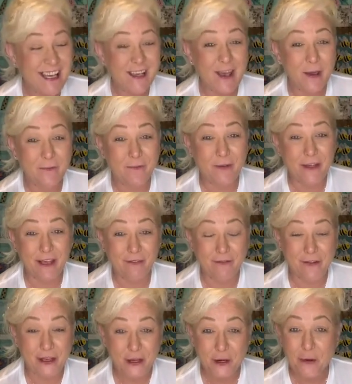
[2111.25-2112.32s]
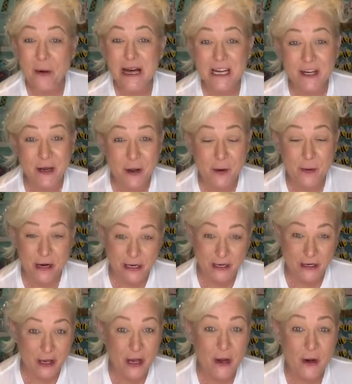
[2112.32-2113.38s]
If if you want to know where to
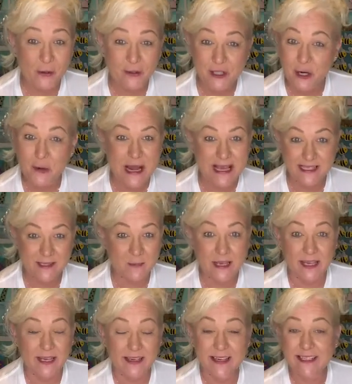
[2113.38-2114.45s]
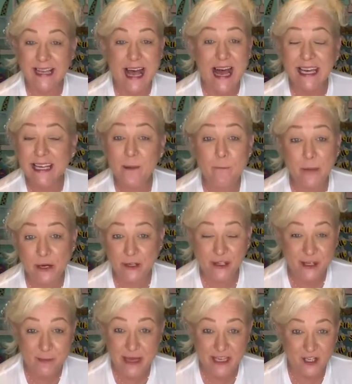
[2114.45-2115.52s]
go, don't ask me cuz I can
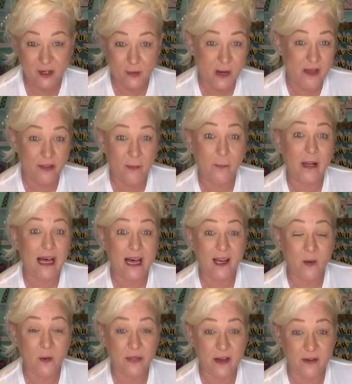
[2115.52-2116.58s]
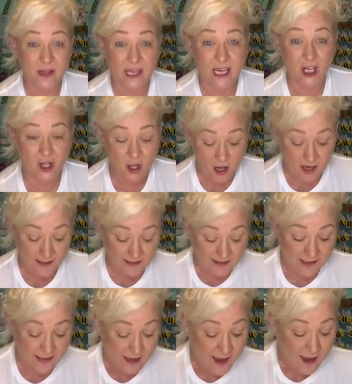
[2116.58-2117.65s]
barely make it around the block without getting lost.